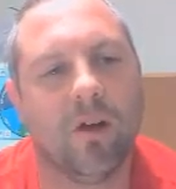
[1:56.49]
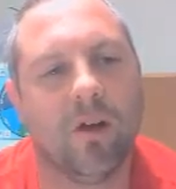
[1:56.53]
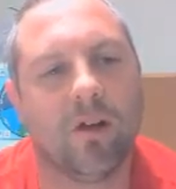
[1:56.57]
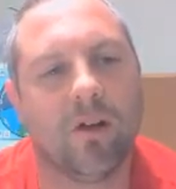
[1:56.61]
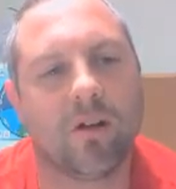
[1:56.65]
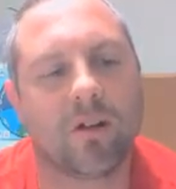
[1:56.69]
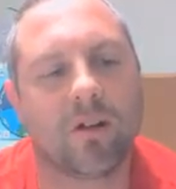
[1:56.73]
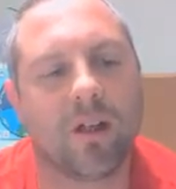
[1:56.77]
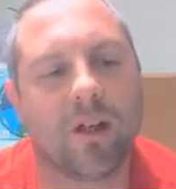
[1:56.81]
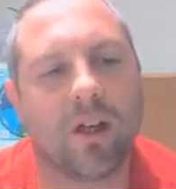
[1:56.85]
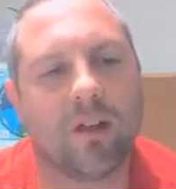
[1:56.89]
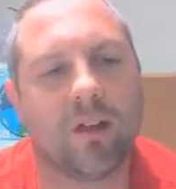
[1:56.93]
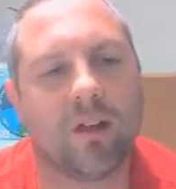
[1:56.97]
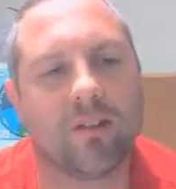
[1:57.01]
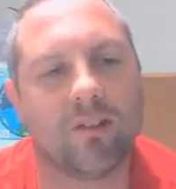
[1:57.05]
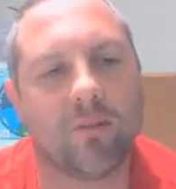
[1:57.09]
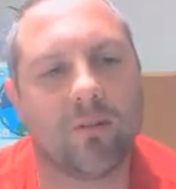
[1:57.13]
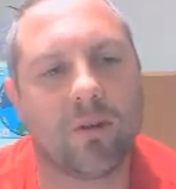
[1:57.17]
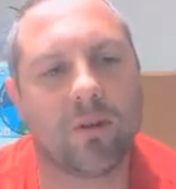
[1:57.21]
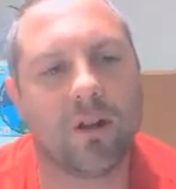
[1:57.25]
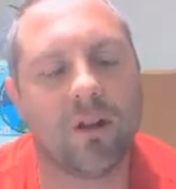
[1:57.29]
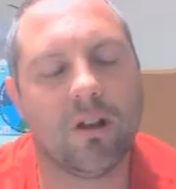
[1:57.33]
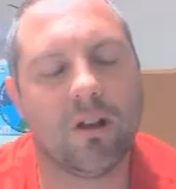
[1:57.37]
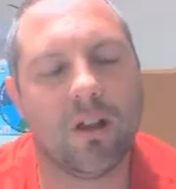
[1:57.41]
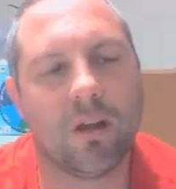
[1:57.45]
Okay, so
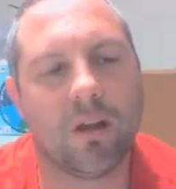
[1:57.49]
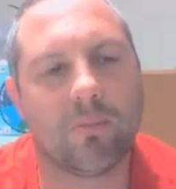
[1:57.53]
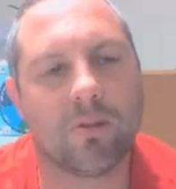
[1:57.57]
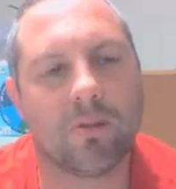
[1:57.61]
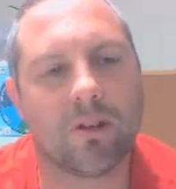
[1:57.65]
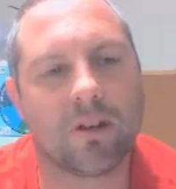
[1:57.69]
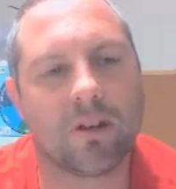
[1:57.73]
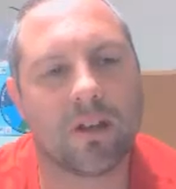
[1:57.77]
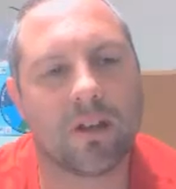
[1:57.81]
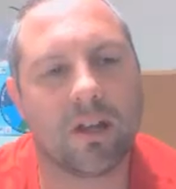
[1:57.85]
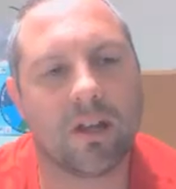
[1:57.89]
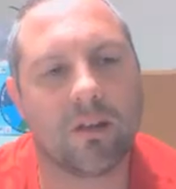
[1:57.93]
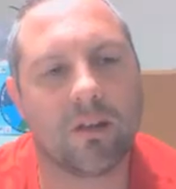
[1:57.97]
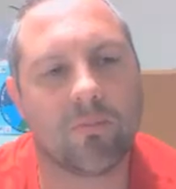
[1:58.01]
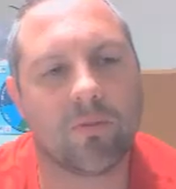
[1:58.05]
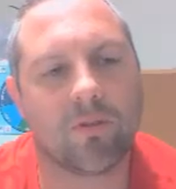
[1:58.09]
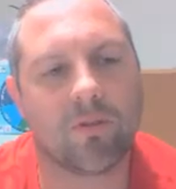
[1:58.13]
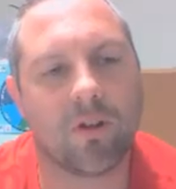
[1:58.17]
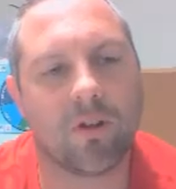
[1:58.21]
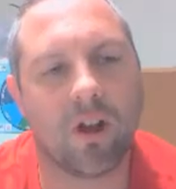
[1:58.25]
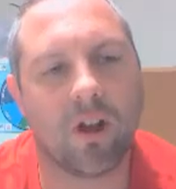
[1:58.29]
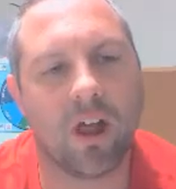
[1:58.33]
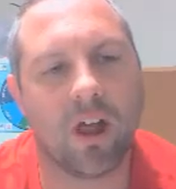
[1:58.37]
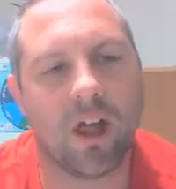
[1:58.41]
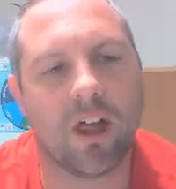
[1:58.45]
we're going to label it again. We've
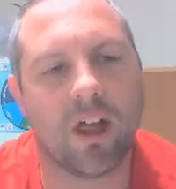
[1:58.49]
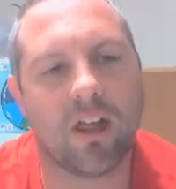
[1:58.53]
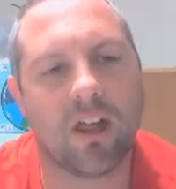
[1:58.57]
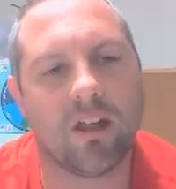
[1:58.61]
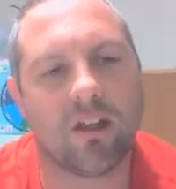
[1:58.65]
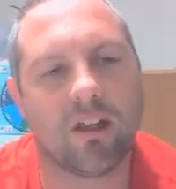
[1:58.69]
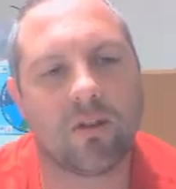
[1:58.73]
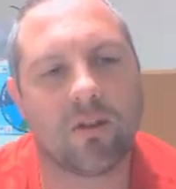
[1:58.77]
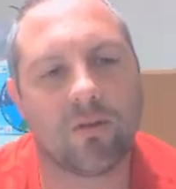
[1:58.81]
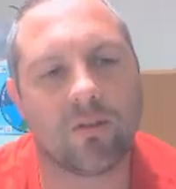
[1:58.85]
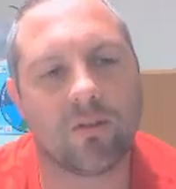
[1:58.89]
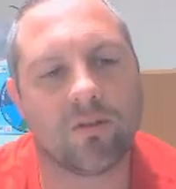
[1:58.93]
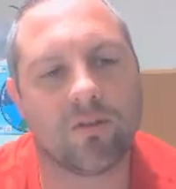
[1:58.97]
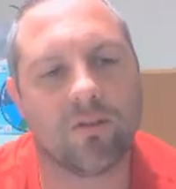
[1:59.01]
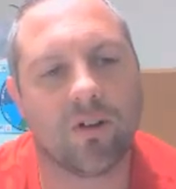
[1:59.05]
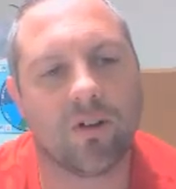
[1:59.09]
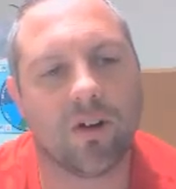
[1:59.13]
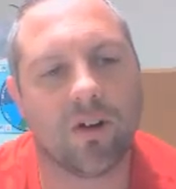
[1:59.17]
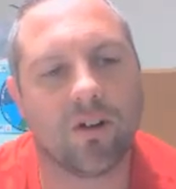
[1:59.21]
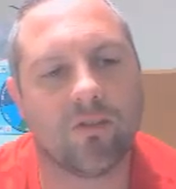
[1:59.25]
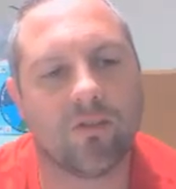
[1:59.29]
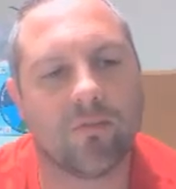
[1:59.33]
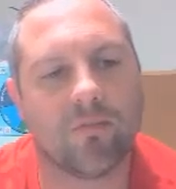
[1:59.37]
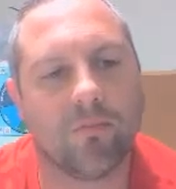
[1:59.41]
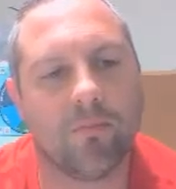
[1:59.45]
got A equals
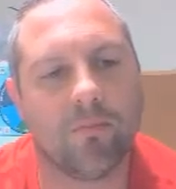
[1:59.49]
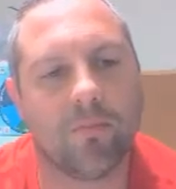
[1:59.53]
5,